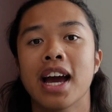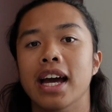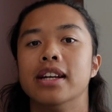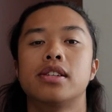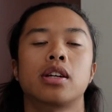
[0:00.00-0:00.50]

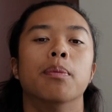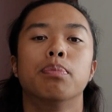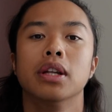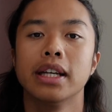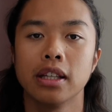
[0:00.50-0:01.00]
It is
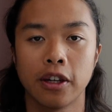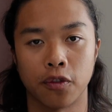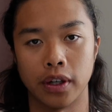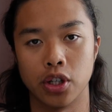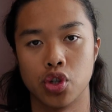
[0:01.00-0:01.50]
completely
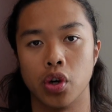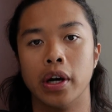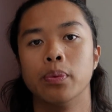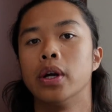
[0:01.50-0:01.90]
free to join.